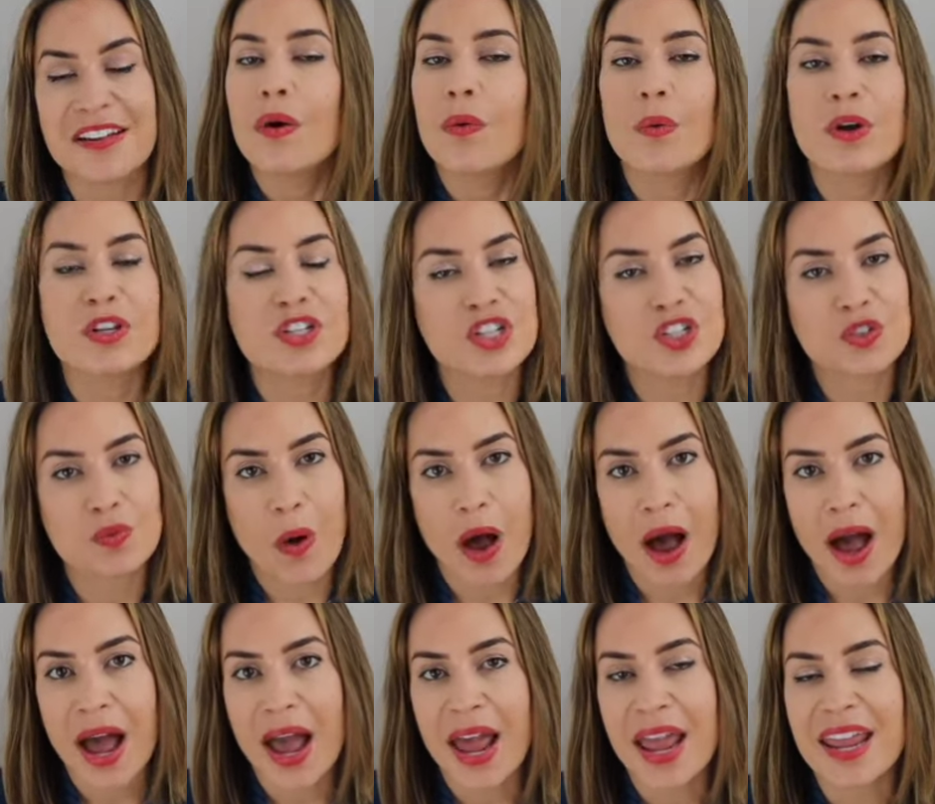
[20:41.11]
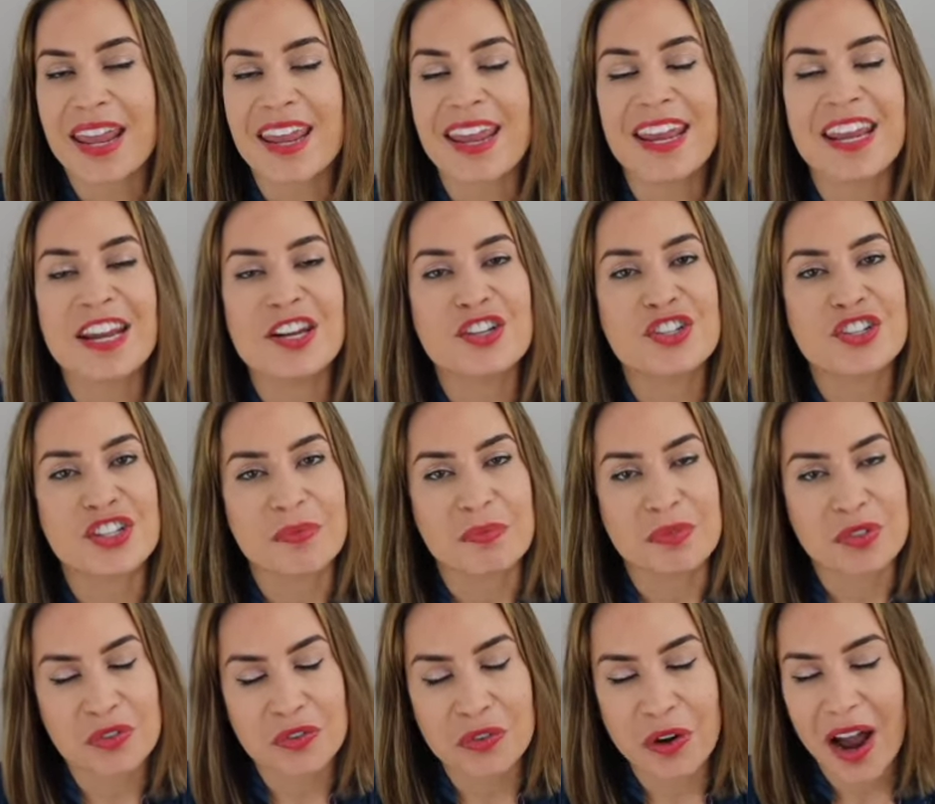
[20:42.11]
Which is why each
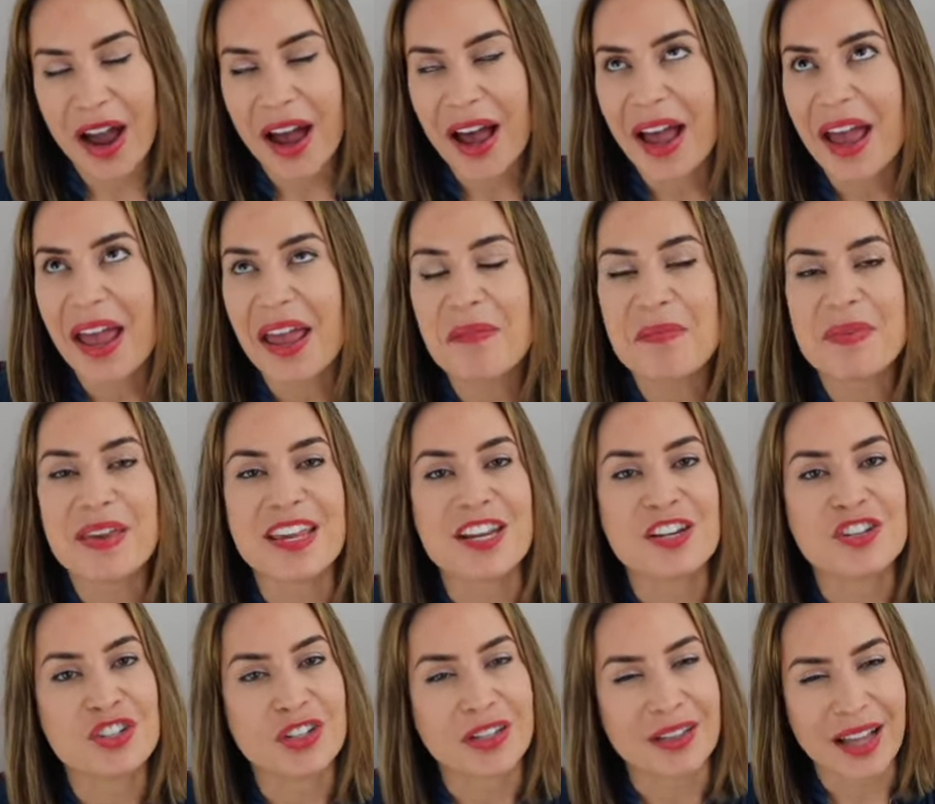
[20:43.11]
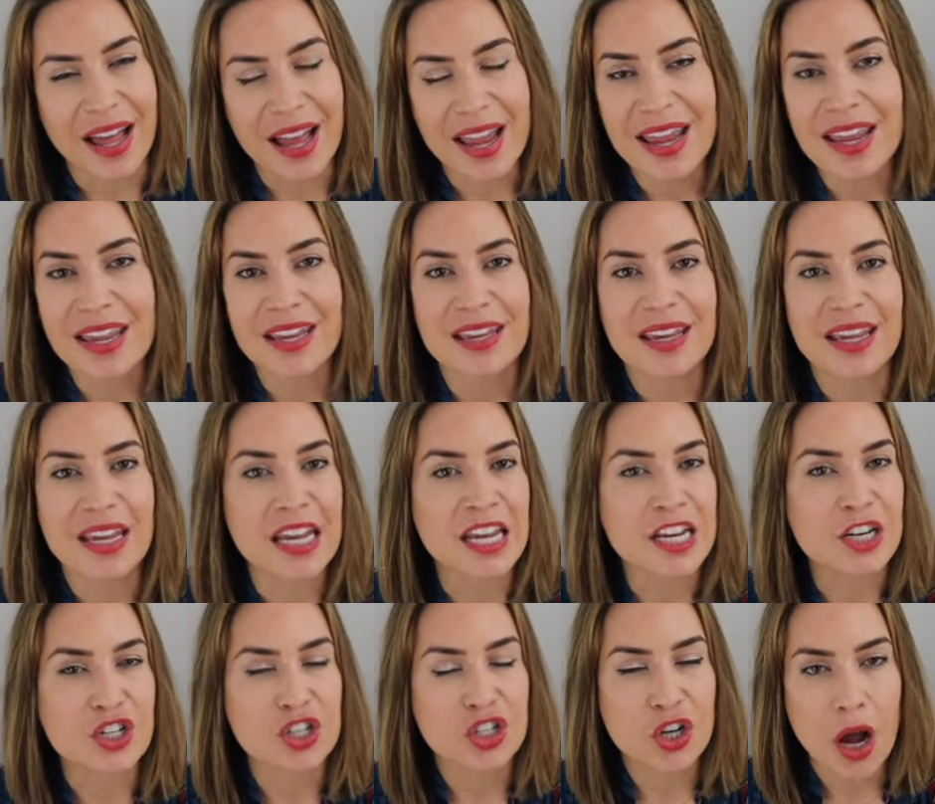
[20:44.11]
subscribe, each like,
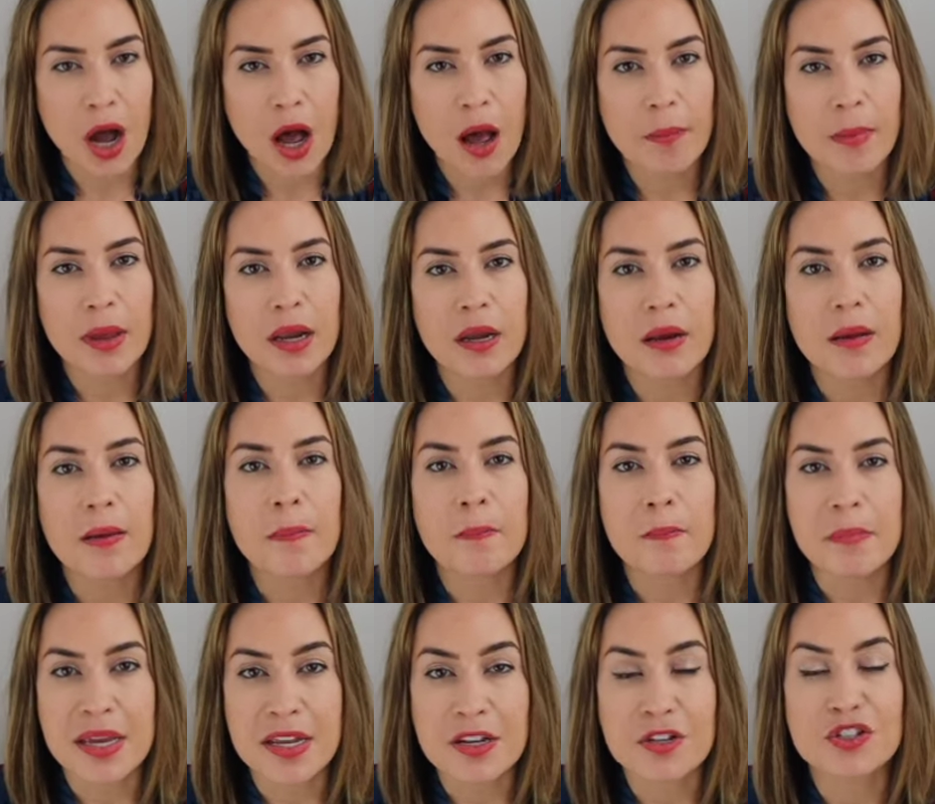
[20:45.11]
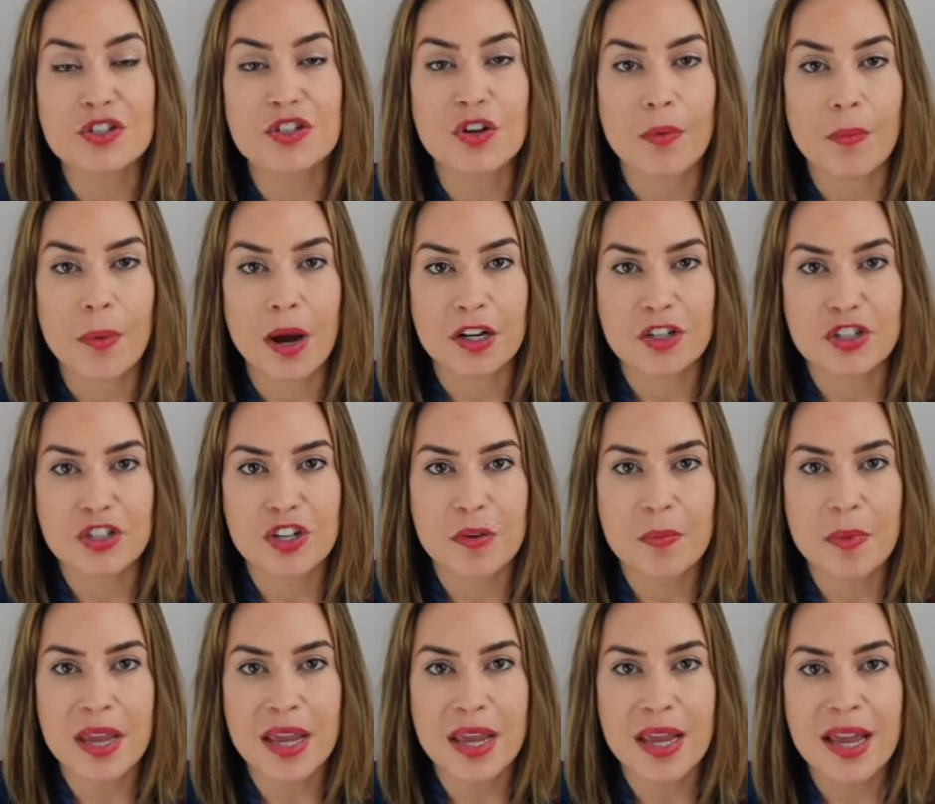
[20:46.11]
each comment means so much to
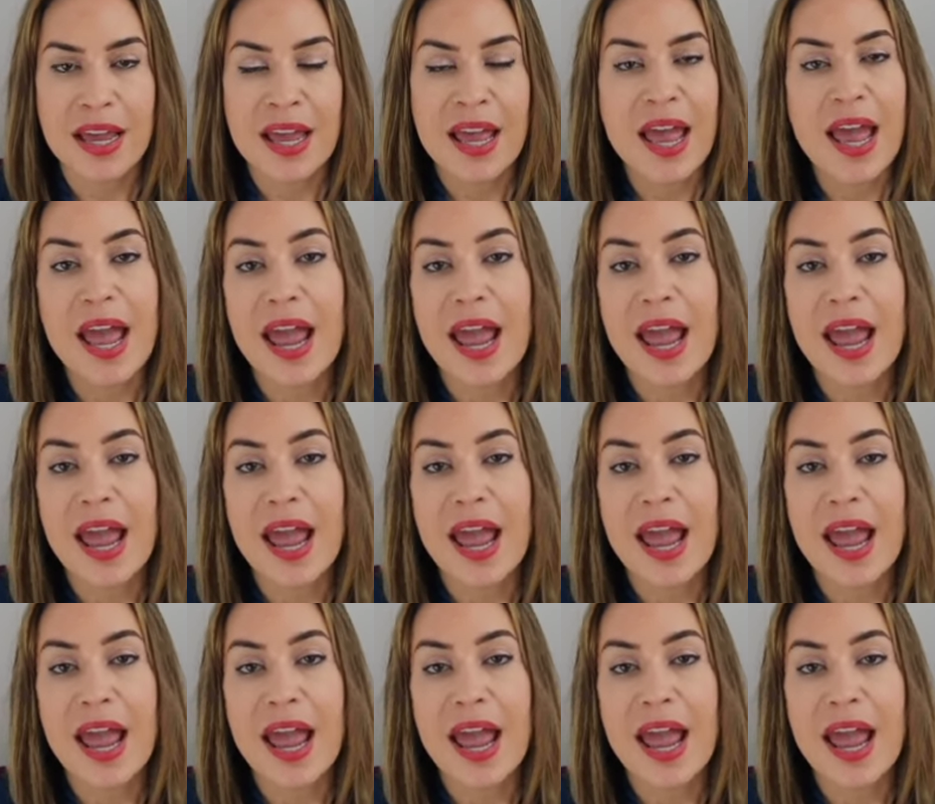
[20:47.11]
me,